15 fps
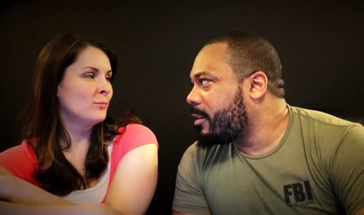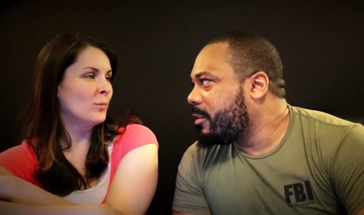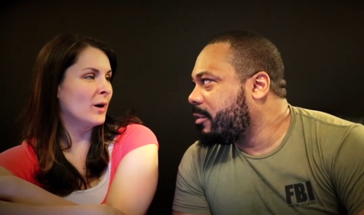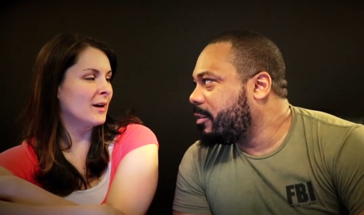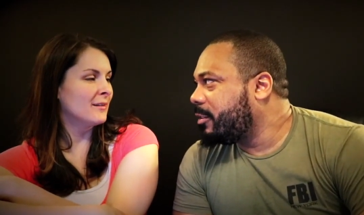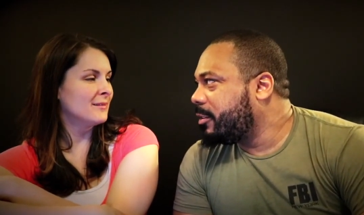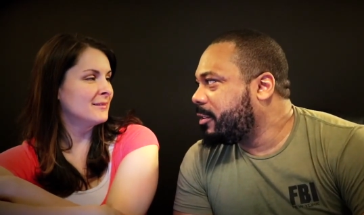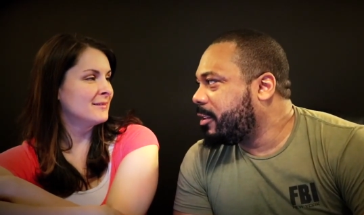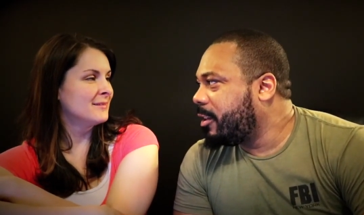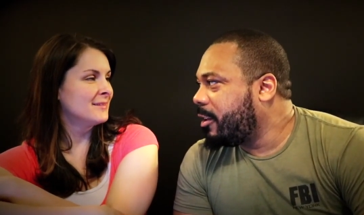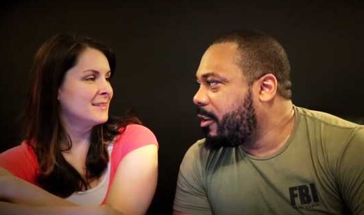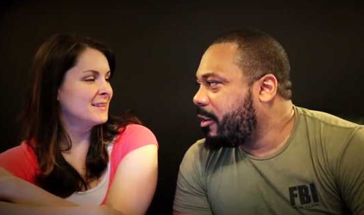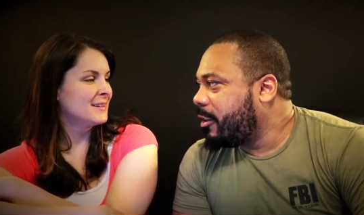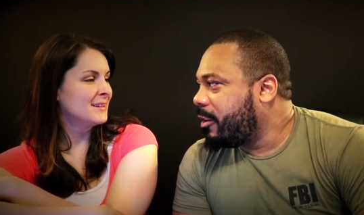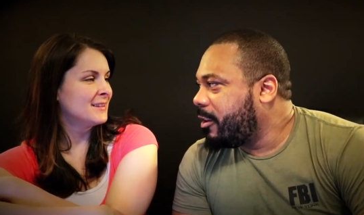Speaker 1: well,
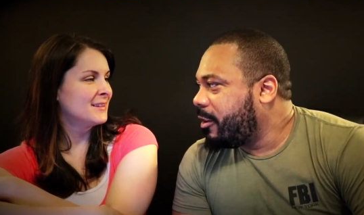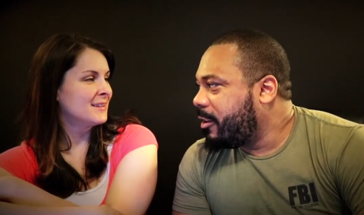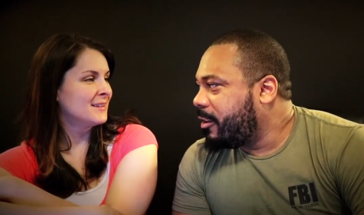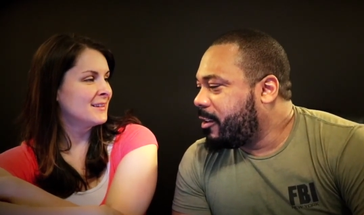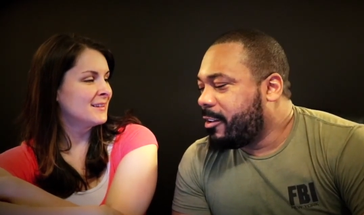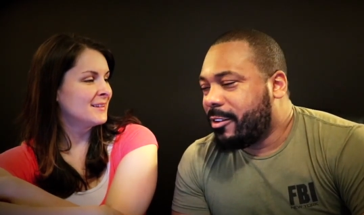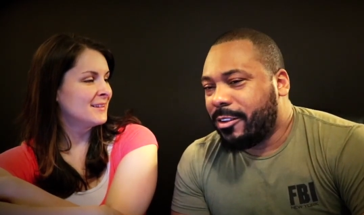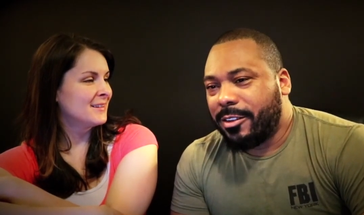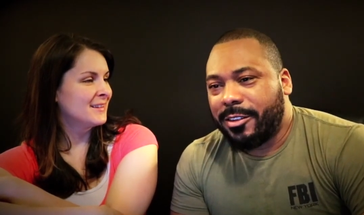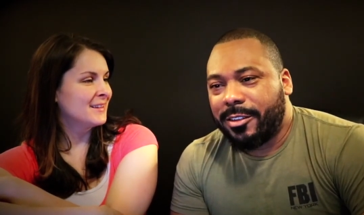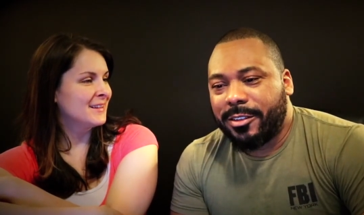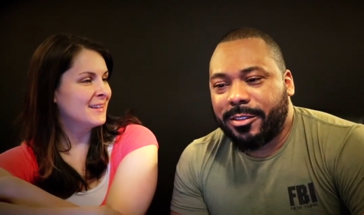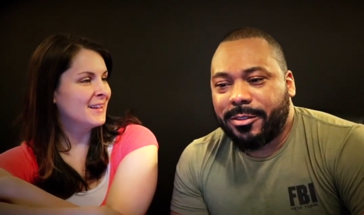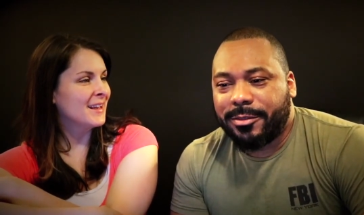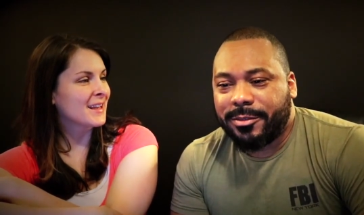
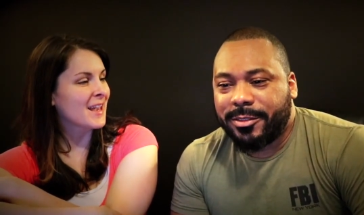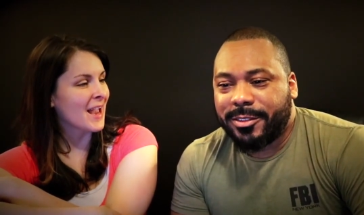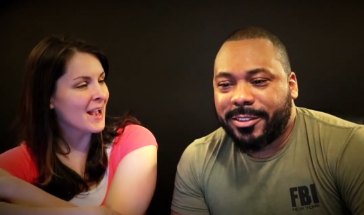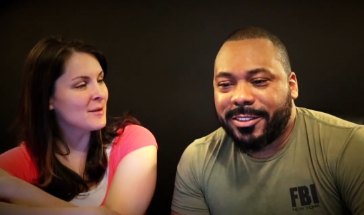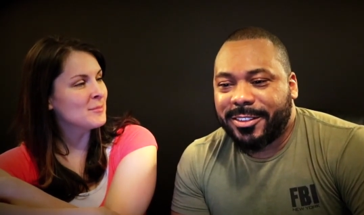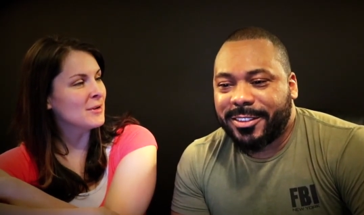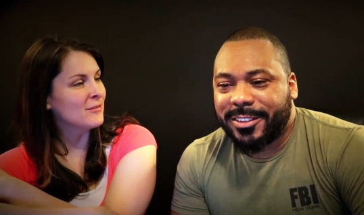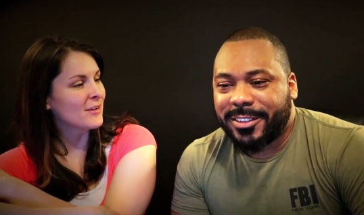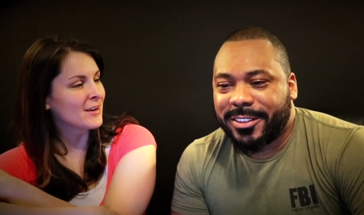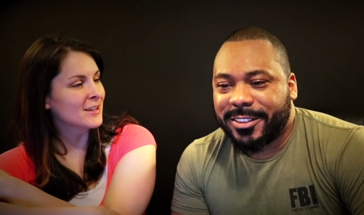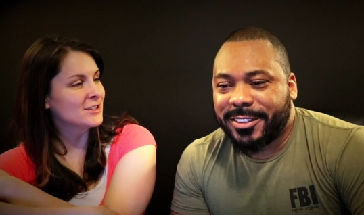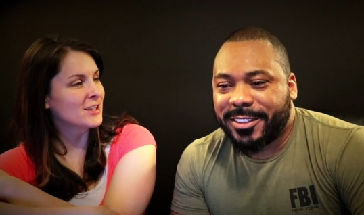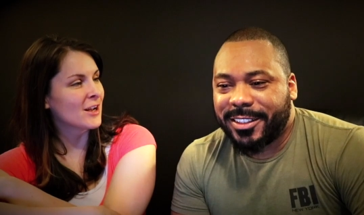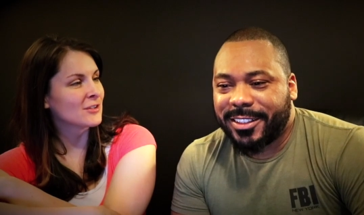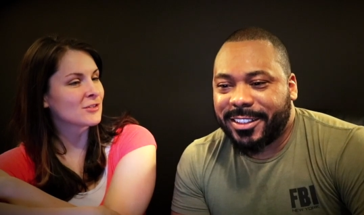it can be very
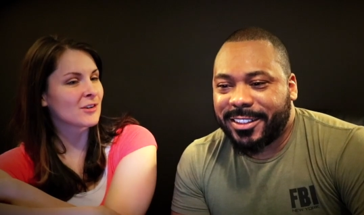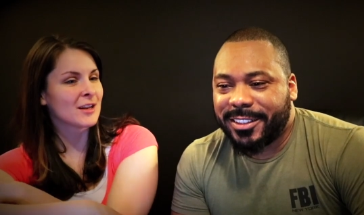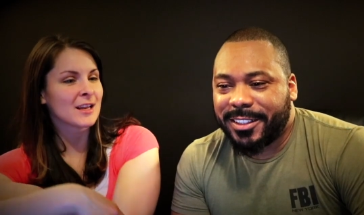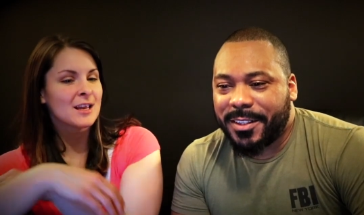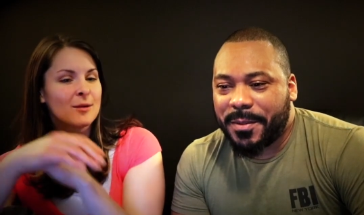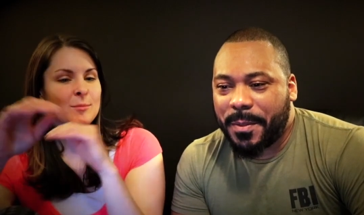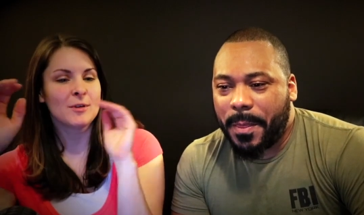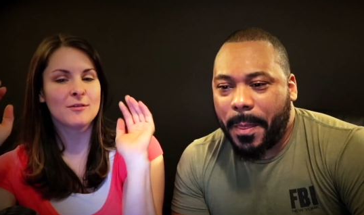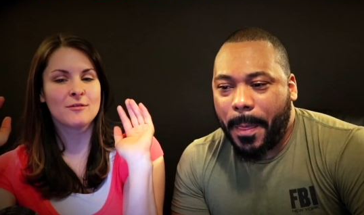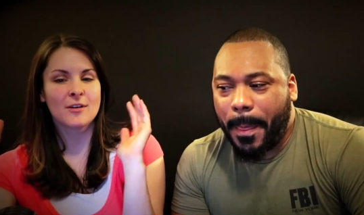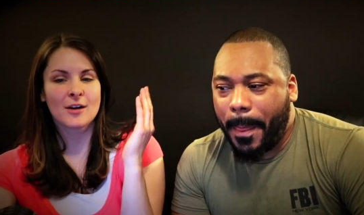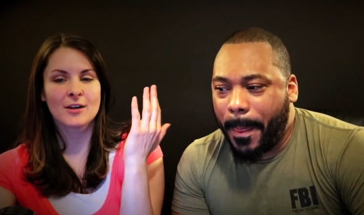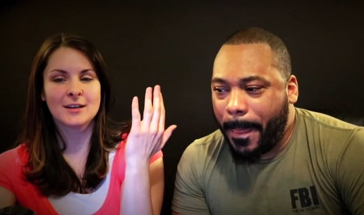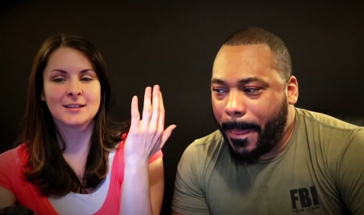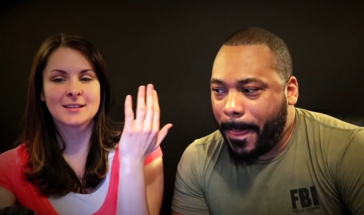sheltered, it can be
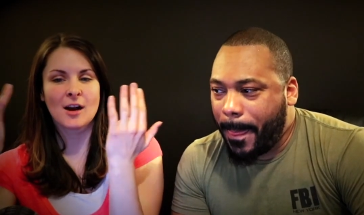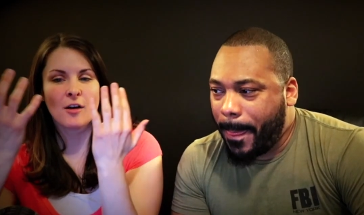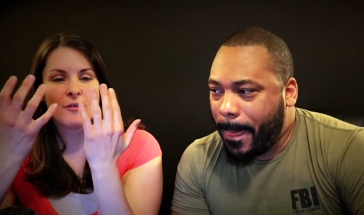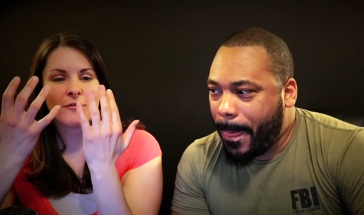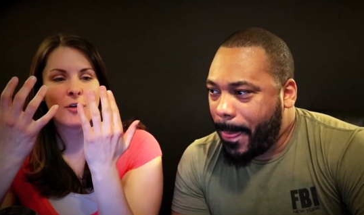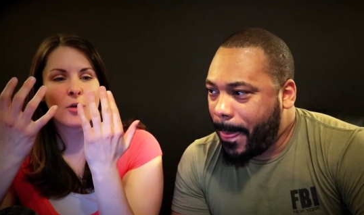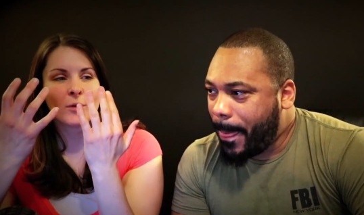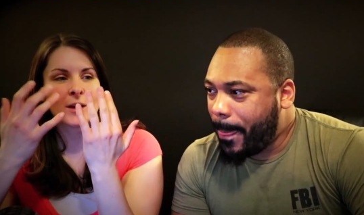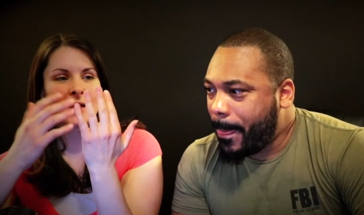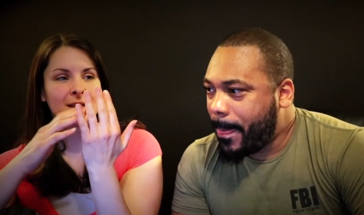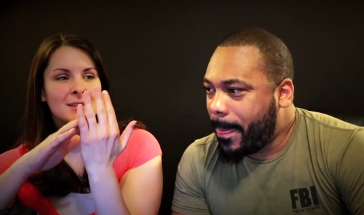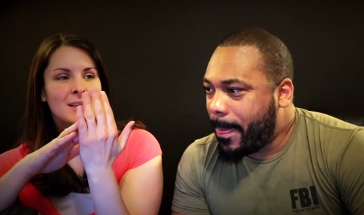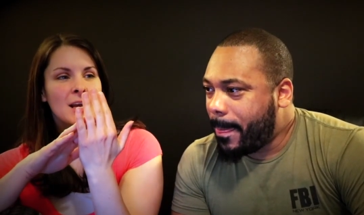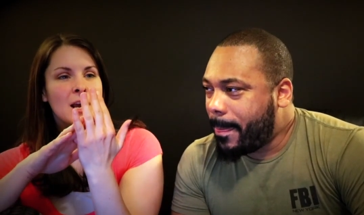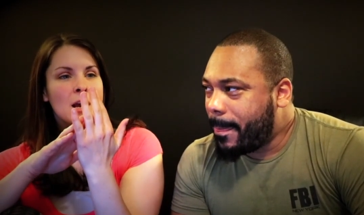very
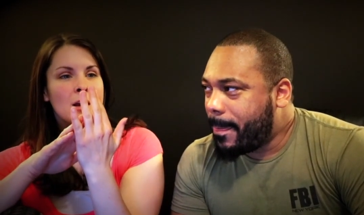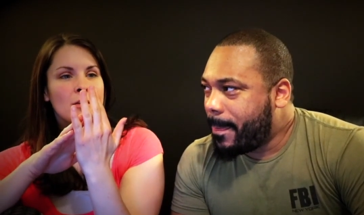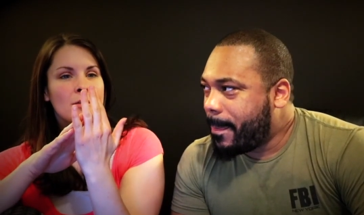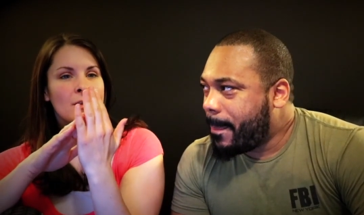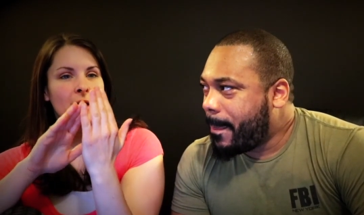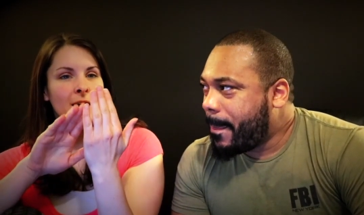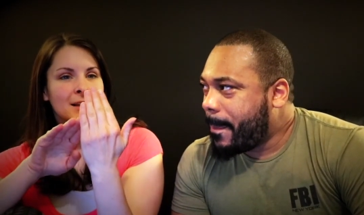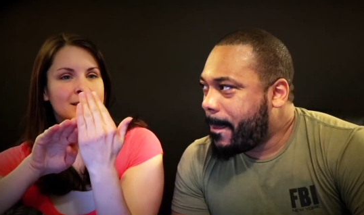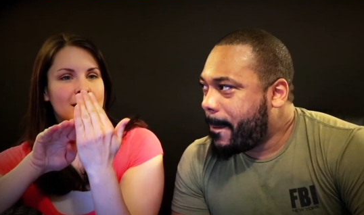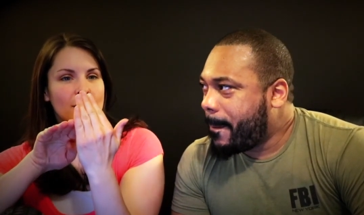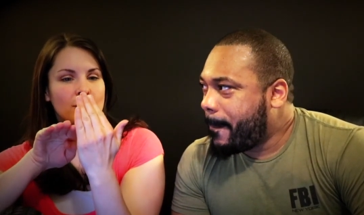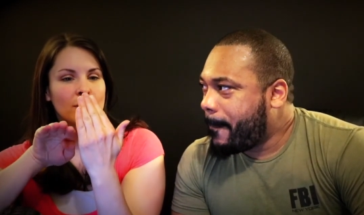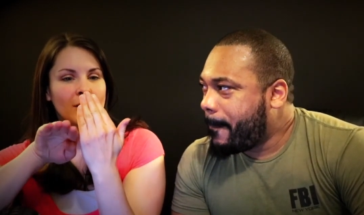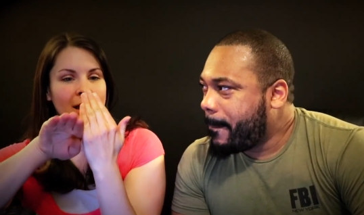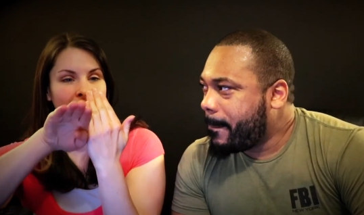self-focused
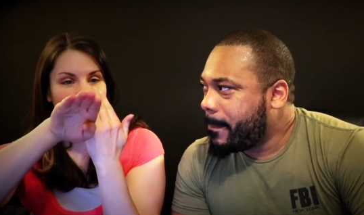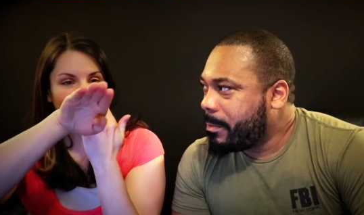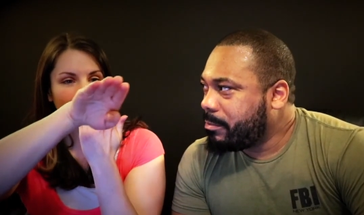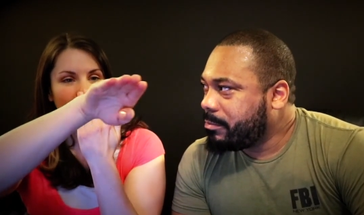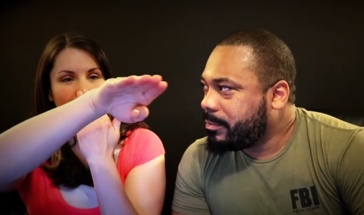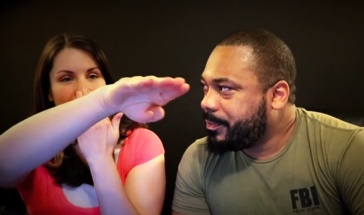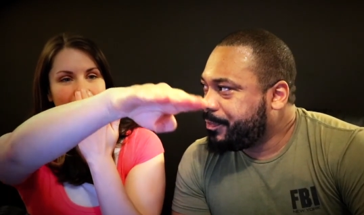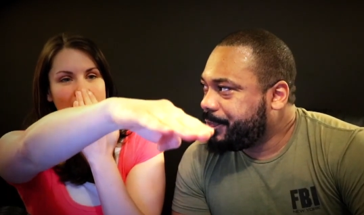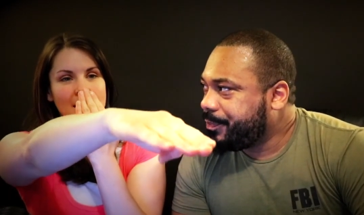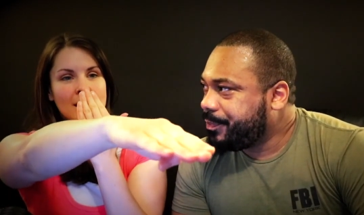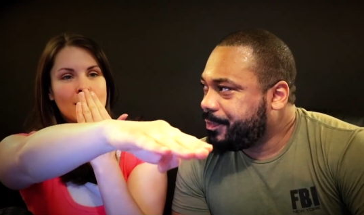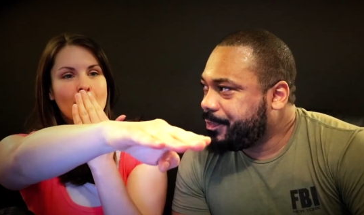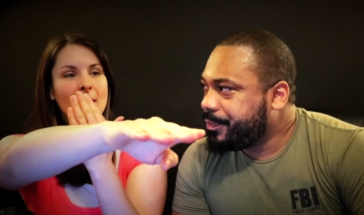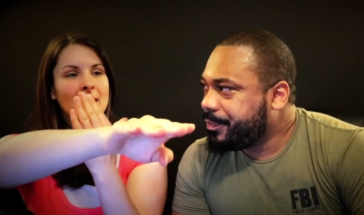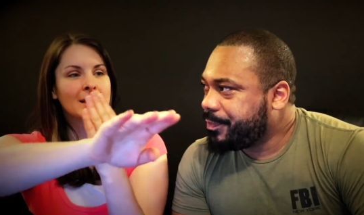except for like
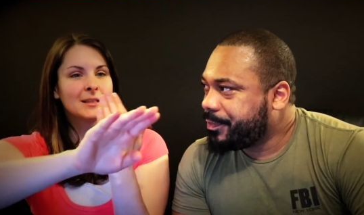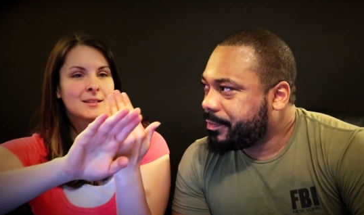sending money